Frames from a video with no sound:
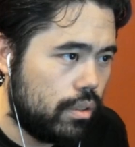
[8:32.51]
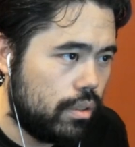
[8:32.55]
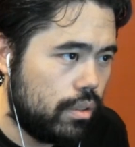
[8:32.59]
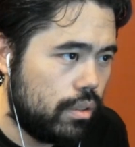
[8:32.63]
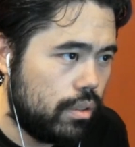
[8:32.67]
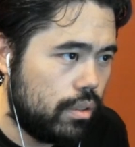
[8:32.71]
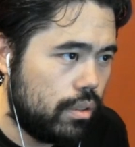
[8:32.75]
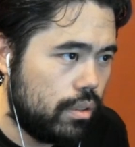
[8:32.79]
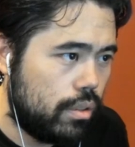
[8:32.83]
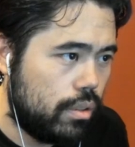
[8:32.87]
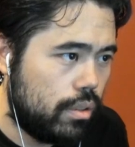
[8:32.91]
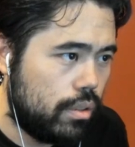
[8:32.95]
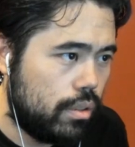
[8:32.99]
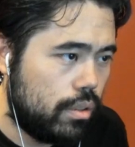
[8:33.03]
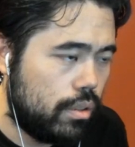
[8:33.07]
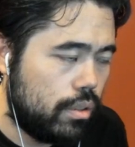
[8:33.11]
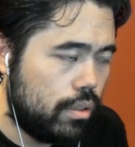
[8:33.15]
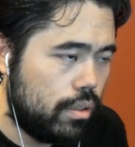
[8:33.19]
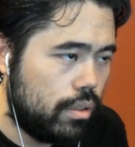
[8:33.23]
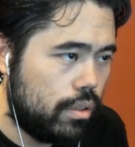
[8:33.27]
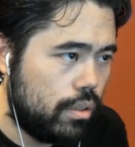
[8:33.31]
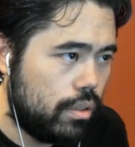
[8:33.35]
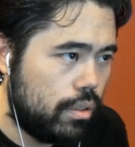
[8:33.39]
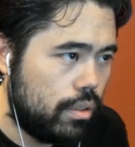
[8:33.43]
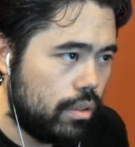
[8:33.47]

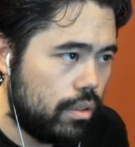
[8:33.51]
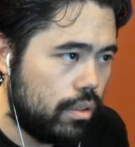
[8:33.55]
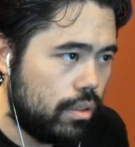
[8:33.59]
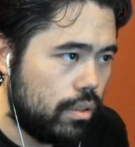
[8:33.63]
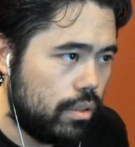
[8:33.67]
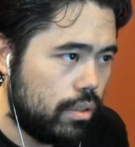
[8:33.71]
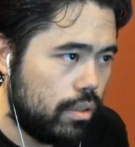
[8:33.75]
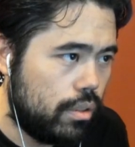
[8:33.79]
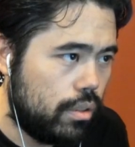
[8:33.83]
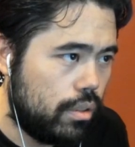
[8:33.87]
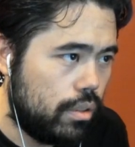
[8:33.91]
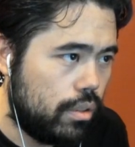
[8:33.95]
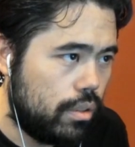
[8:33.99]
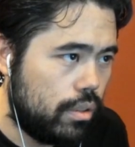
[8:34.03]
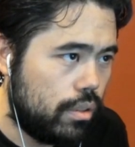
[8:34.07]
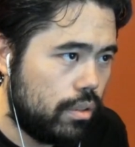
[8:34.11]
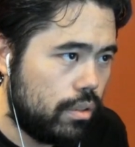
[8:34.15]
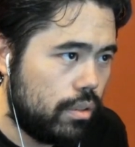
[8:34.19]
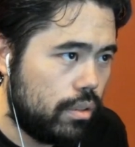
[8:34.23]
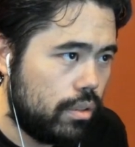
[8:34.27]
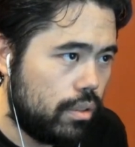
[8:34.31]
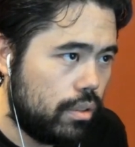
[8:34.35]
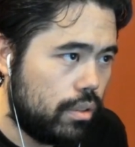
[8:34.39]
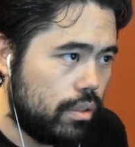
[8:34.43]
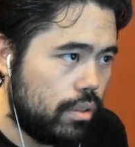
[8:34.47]

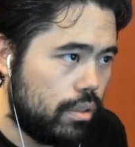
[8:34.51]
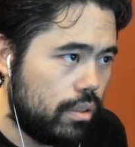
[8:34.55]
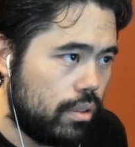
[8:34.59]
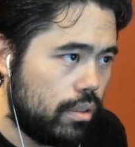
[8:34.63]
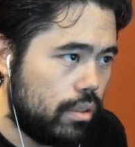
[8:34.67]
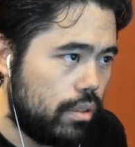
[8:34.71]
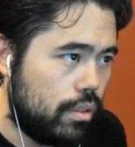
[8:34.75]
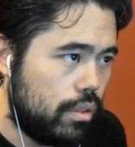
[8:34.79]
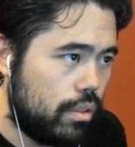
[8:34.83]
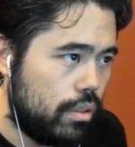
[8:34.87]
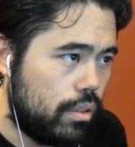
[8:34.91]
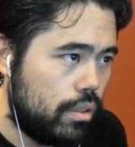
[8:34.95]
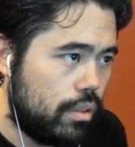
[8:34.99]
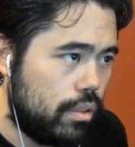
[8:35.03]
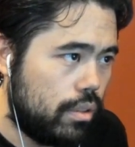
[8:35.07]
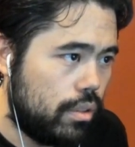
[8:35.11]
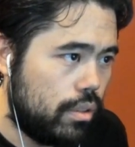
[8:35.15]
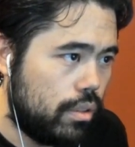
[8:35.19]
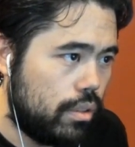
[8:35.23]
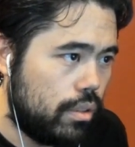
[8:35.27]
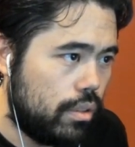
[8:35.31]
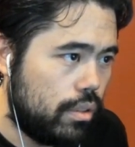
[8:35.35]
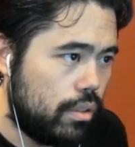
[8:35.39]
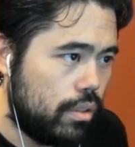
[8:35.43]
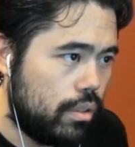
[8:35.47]

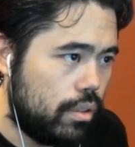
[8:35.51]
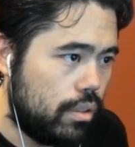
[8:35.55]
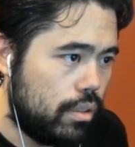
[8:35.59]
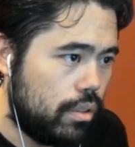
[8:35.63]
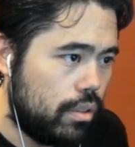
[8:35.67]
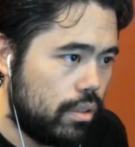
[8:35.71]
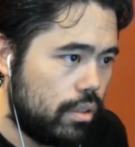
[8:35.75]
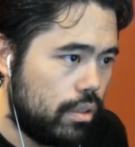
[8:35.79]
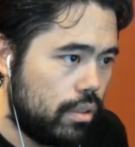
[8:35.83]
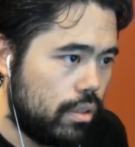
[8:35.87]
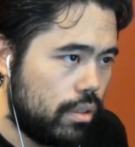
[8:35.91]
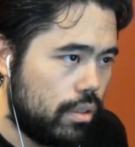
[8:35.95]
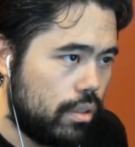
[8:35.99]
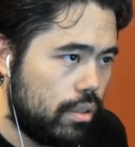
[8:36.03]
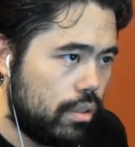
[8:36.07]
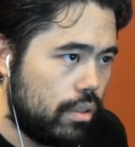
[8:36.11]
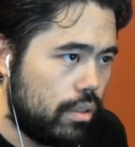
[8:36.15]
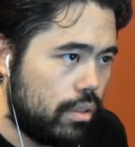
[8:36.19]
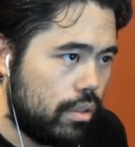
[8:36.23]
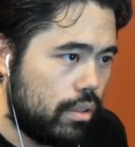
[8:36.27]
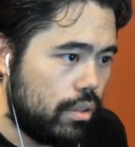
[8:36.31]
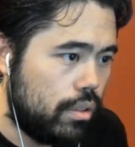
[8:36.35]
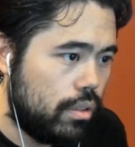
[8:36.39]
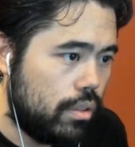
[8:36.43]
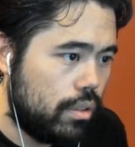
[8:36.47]

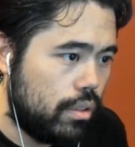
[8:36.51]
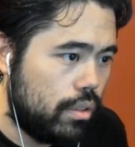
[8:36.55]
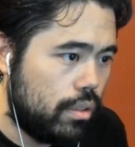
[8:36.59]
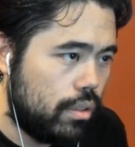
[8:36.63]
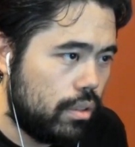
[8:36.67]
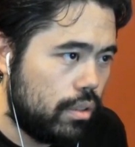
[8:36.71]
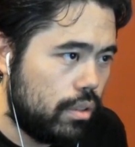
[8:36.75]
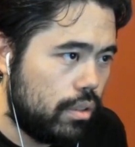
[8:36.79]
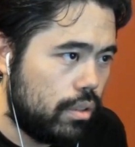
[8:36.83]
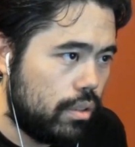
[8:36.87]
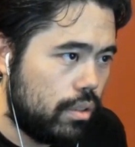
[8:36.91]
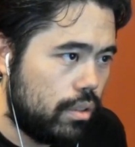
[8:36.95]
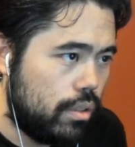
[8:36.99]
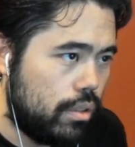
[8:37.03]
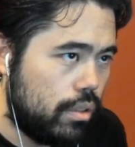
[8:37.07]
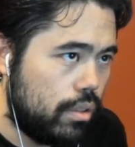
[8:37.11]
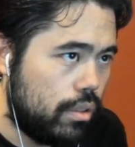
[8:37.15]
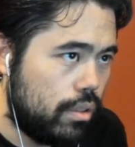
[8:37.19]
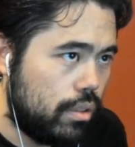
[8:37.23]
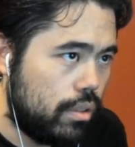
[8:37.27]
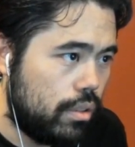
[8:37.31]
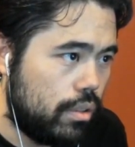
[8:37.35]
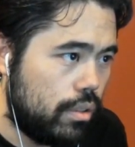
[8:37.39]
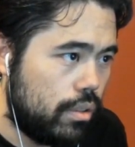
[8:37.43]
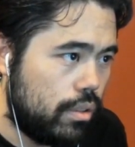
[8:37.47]

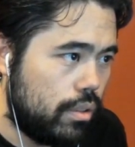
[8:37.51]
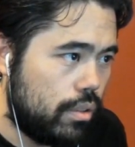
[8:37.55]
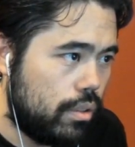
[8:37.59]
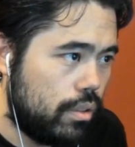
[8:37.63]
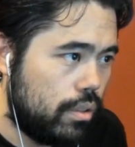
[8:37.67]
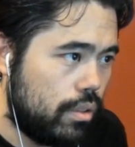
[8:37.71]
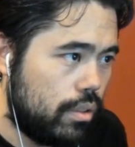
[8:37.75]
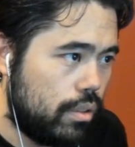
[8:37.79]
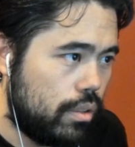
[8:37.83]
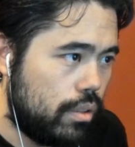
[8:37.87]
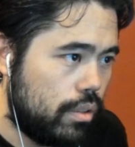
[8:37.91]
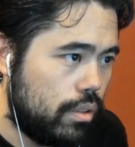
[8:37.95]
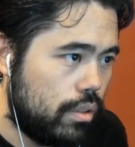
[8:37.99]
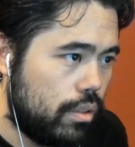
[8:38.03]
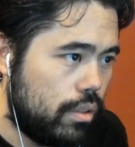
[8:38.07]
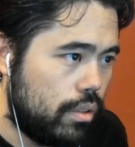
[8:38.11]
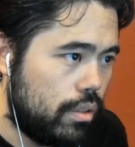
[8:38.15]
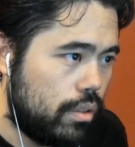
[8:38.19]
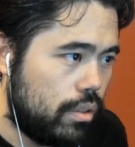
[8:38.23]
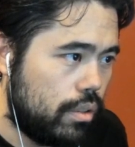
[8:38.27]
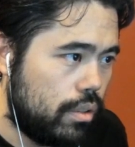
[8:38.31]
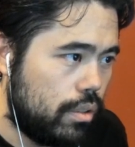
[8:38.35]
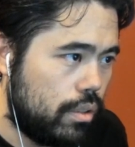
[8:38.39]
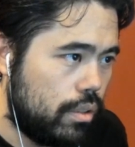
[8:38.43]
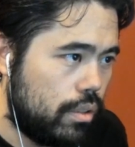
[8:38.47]

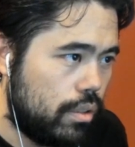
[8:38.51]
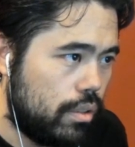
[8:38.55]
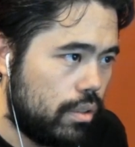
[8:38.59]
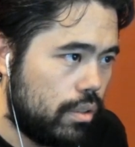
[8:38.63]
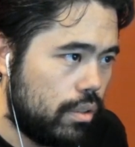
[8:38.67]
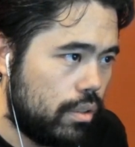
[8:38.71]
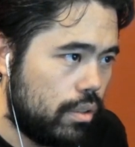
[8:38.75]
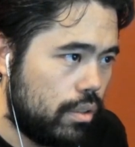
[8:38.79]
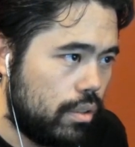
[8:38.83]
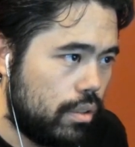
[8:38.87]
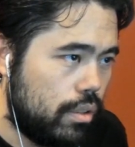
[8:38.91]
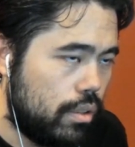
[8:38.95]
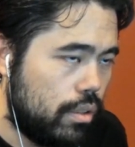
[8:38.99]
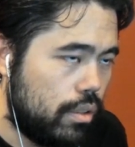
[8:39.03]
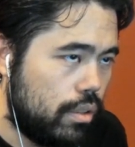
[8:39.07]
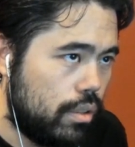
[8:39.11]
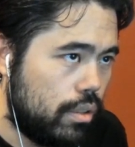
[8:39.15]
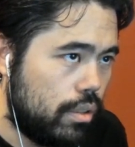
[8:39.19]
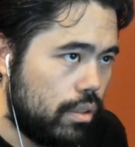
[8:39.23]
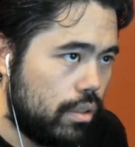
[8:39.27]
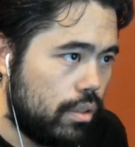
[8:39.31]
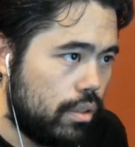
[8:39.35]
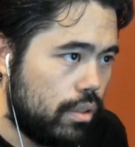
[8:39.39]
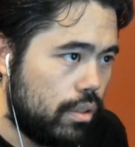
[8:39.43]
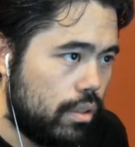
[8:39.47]

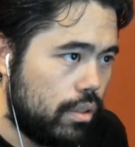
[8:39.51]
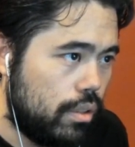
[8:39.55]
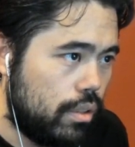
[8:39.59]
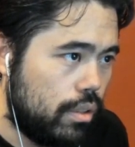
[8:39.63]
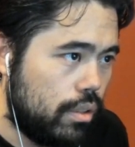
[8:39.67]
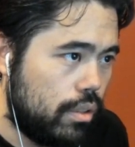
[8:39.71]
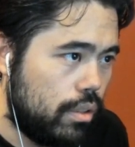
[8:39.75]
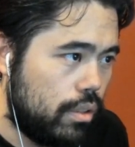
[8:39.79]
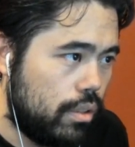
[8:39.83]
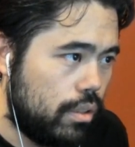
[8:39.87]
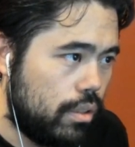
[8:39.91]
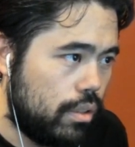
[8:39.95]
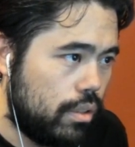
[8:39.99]
(no one is talking)